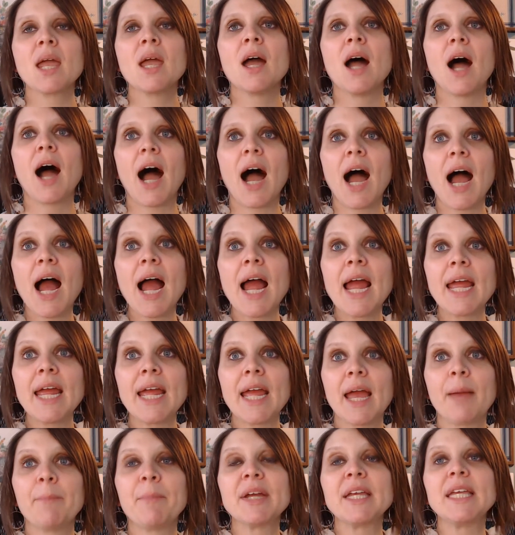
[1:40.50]
I
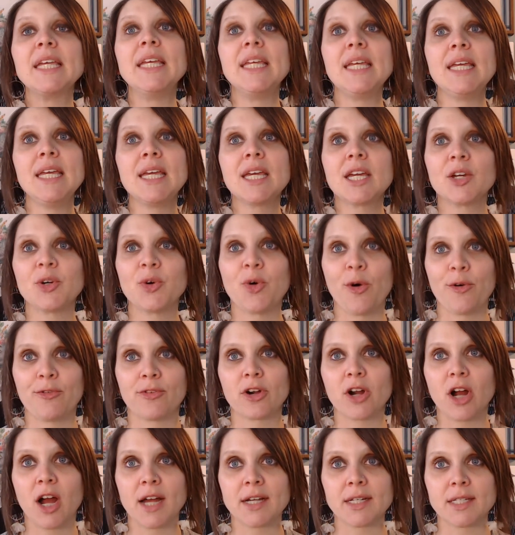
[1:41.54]
am a geek
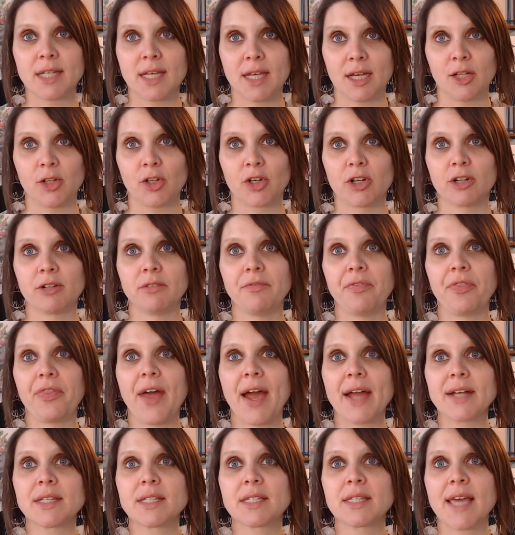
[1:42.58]
over Hunt a Killer.
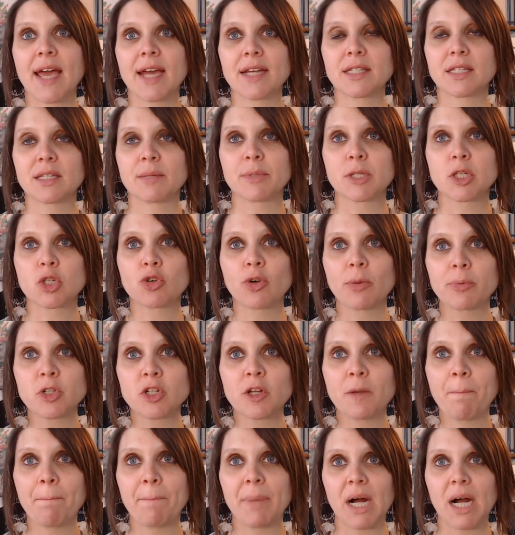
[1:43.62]
That's that
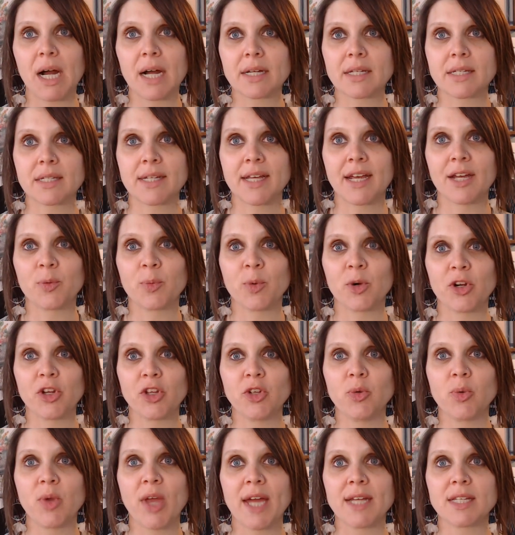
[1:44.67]
subscription box set where
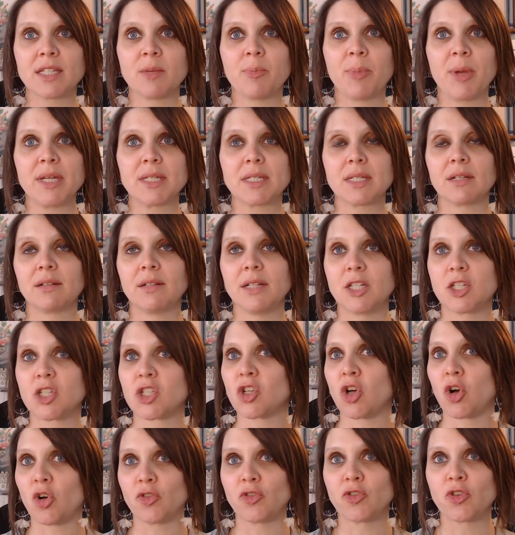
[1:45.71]
you get to basically
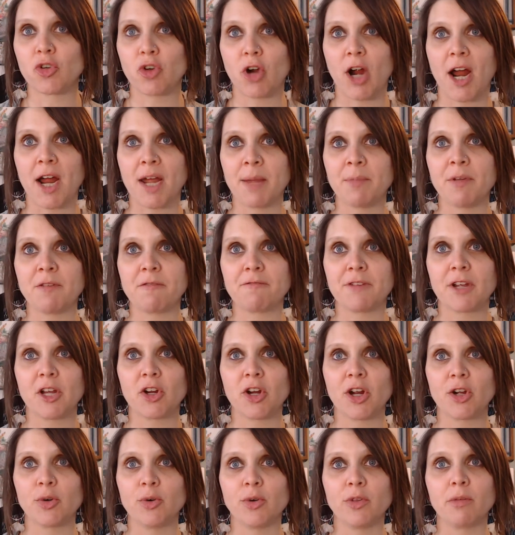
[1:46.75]
solve crime and
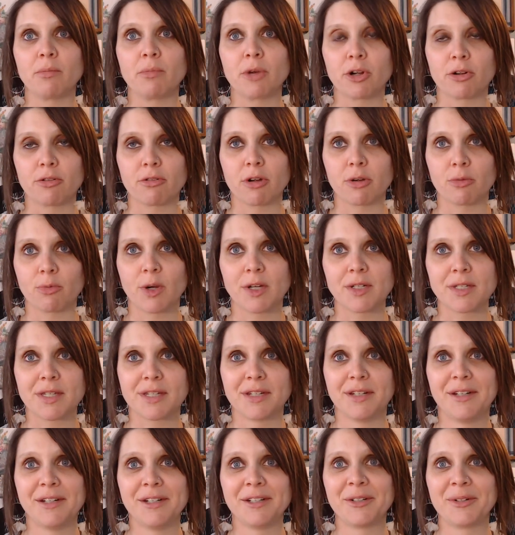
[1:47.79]
figure out who the murderer was.
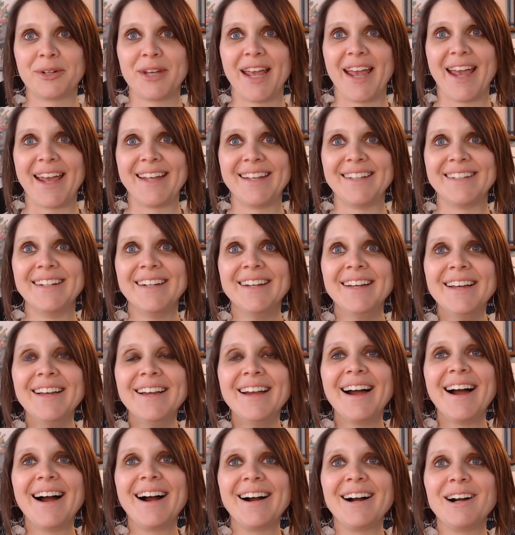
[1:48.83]
Okay.
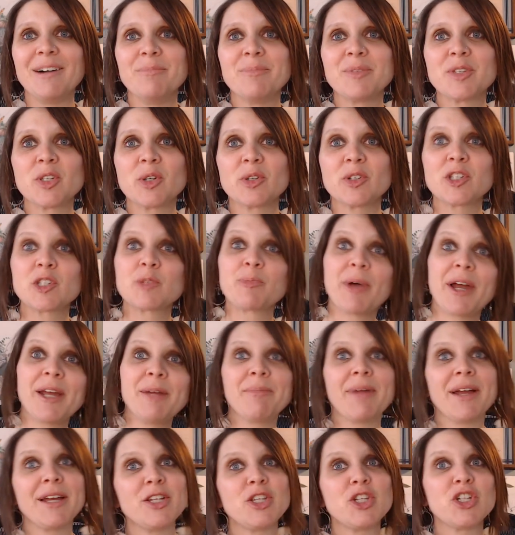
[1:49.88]
So despite
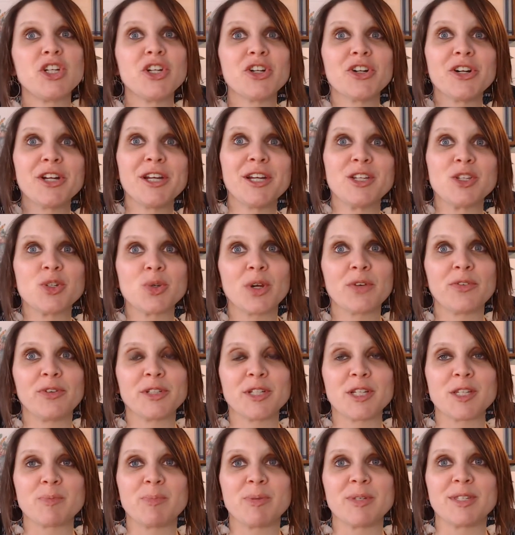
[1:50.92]
my cheery and joyful
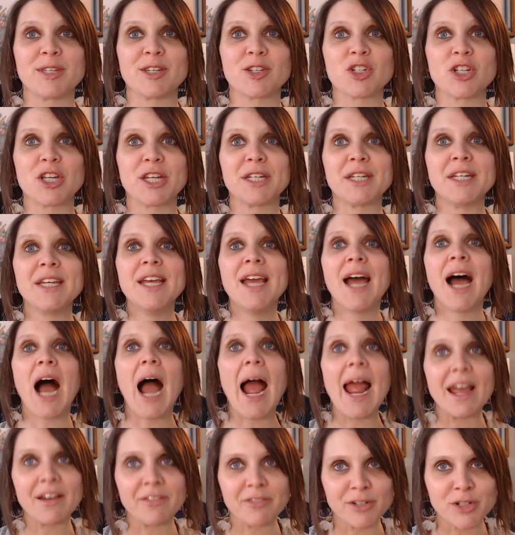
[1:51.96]
disposition,
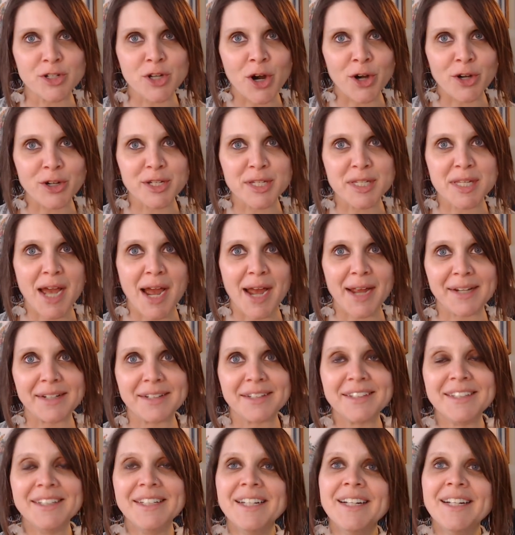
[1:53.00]
I have a dark side.